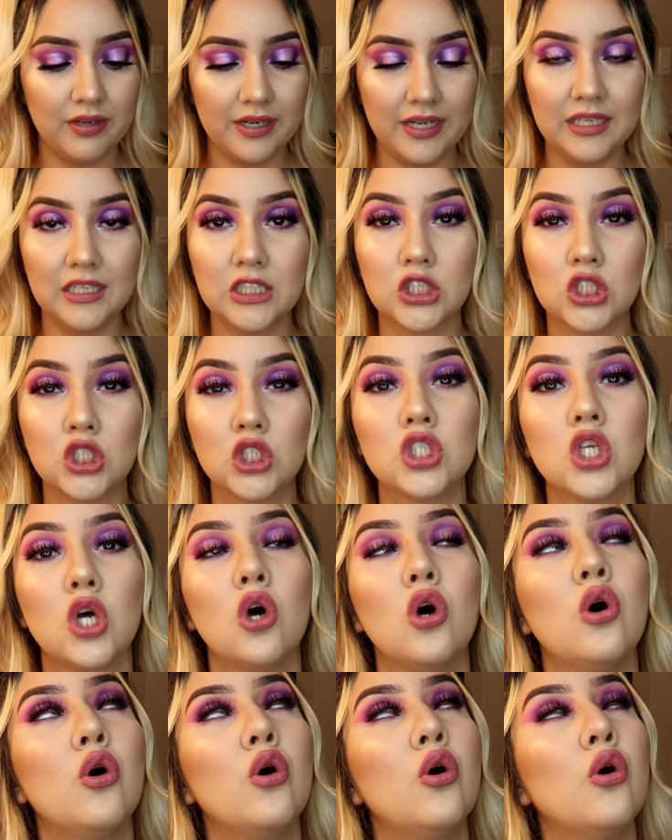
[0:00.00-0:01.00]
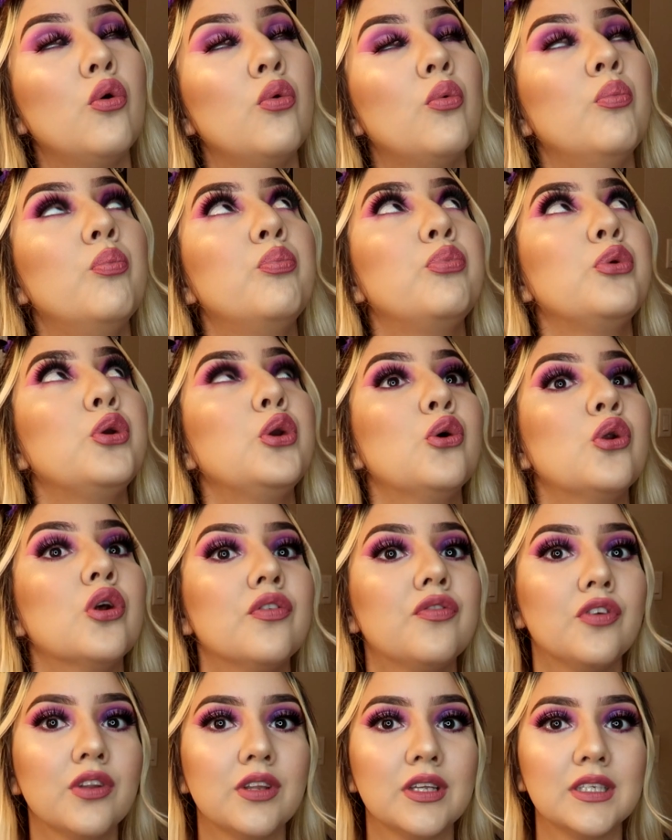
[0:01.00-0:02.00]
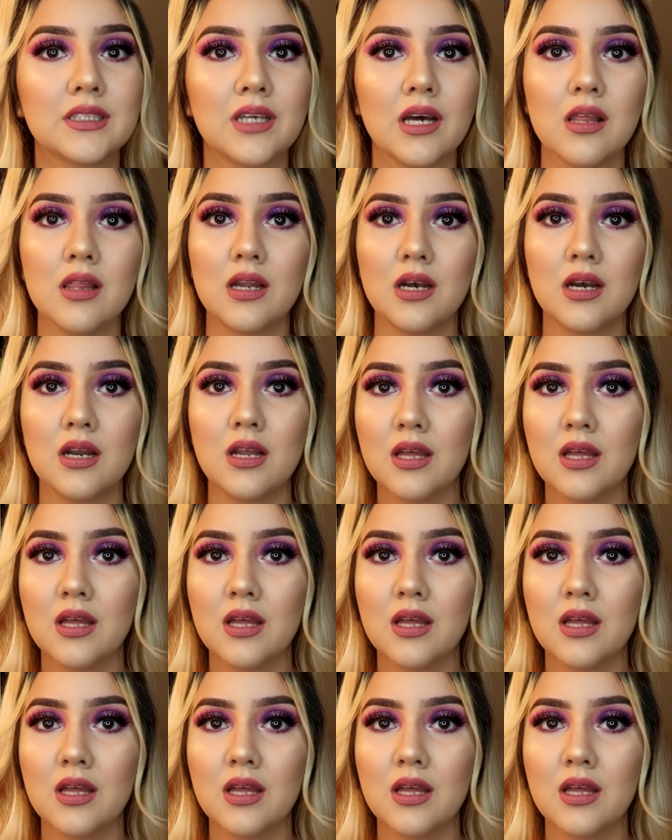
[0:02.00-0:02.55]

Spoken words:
and it's so beautiful, this color.